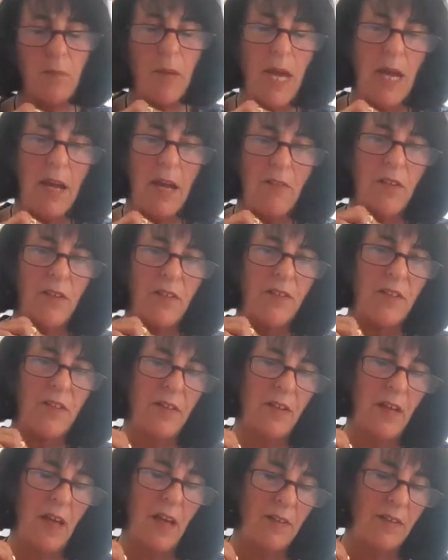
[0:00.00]
parents
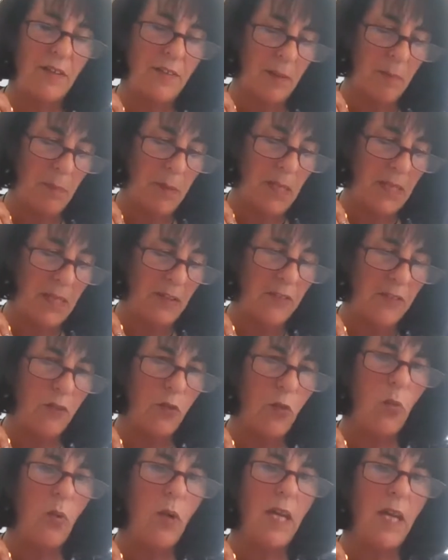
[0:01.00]
and siblings
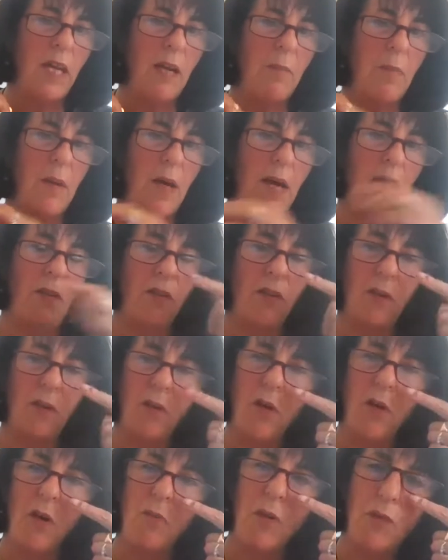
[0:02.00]
talking about
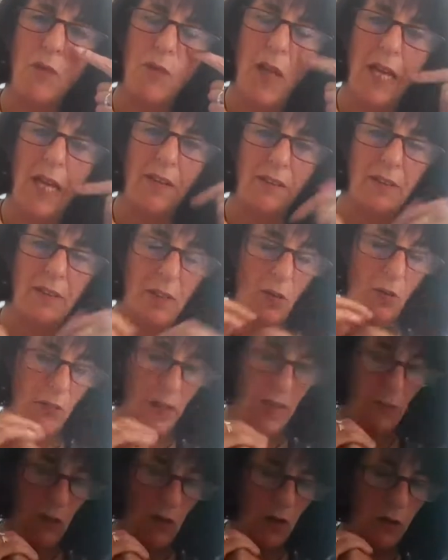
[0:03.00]
and reflecting on
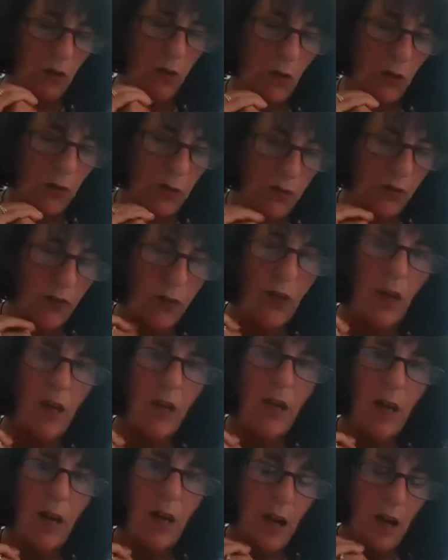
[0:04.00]
their own loss
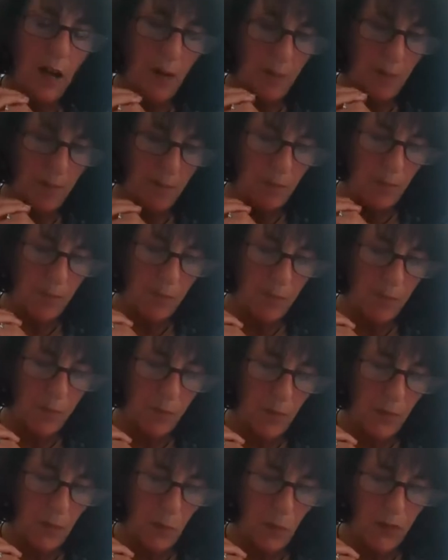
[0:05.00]

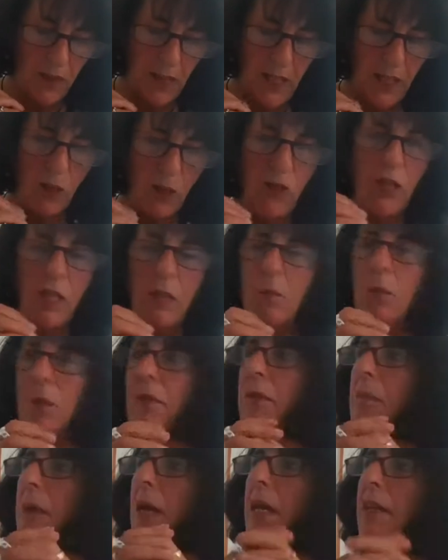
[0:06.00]
with their unique
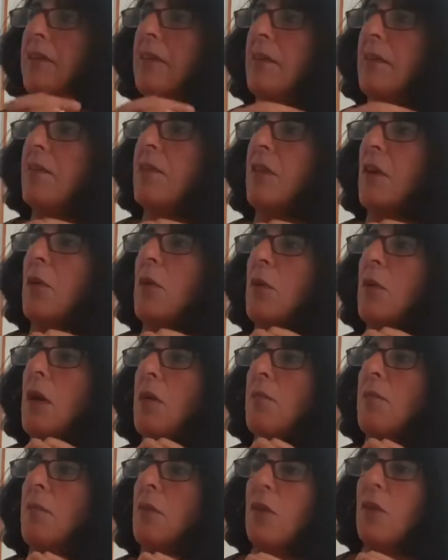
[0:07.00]
perspective. So
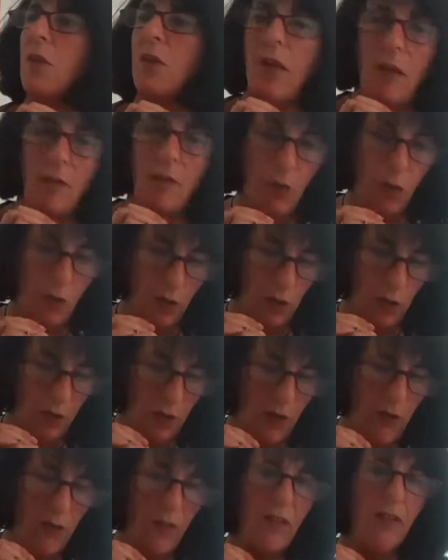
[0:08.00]
you can have a look at
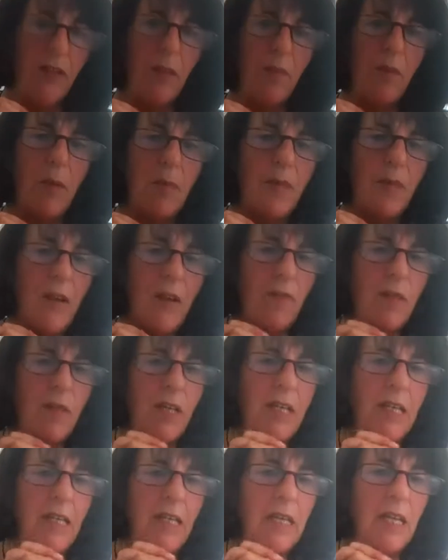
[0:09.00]
those. And sometimes they're
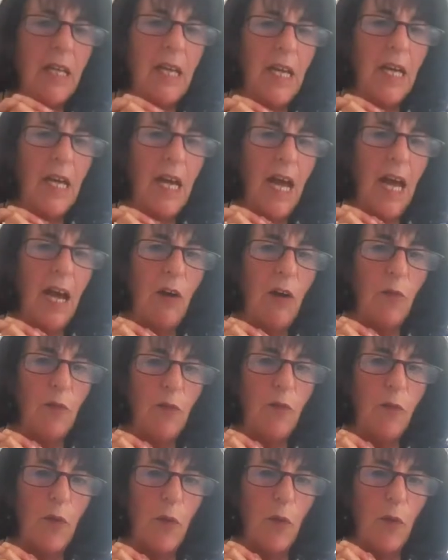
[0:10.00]
really
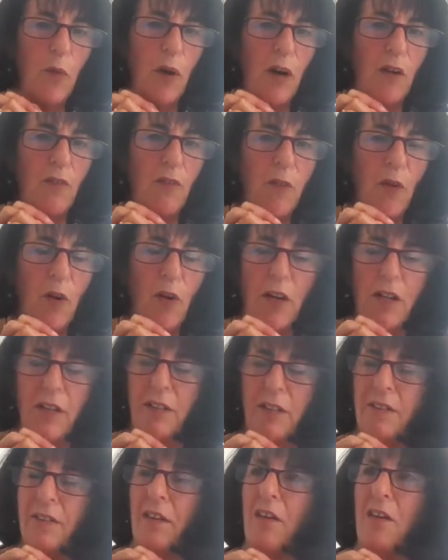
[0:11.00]
helpful, I
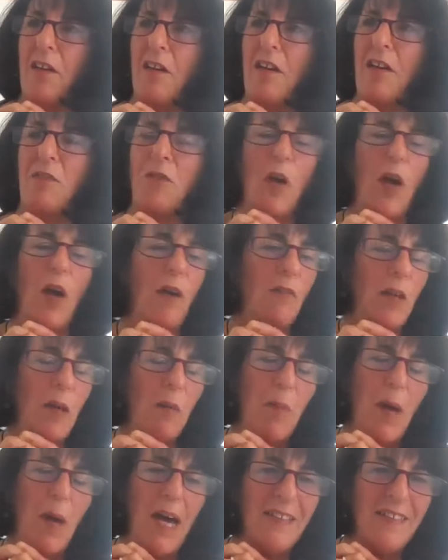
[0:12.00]
find, if you're having
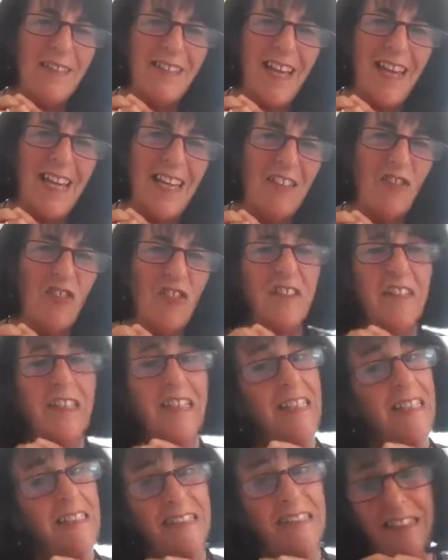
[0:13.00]
a bad day, just to
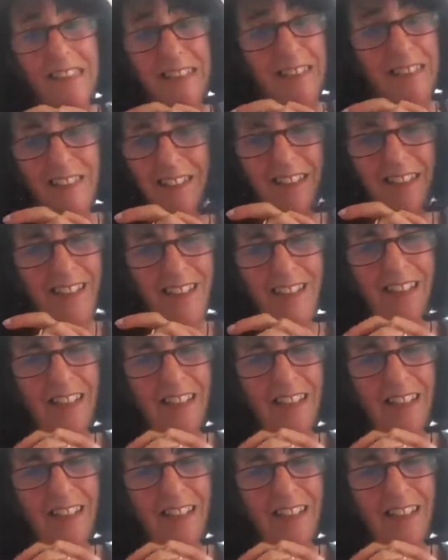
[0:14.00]
listen